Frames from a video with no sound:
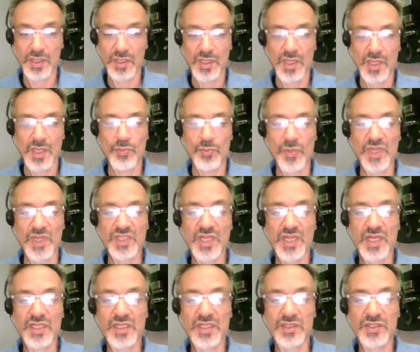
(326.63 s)

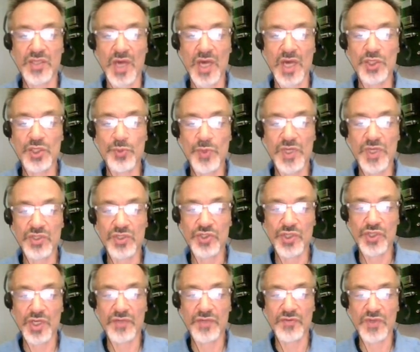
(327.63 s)
Maintain a documented
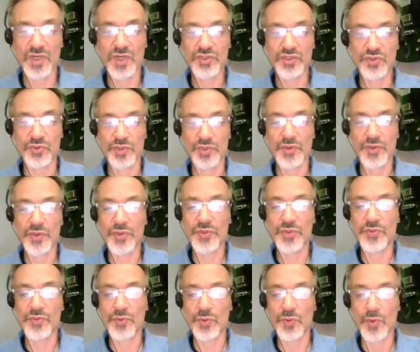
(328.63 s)
chain of custody
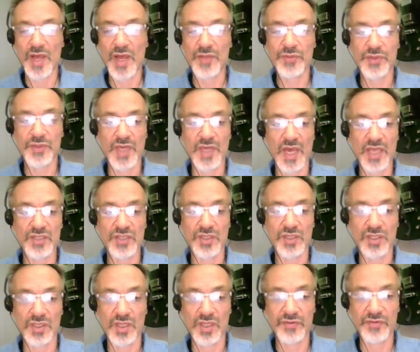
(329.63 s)
throughout the asset
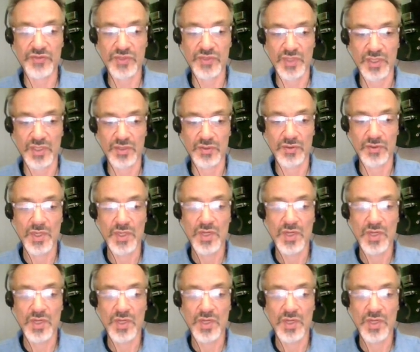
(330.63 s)
lifecycle,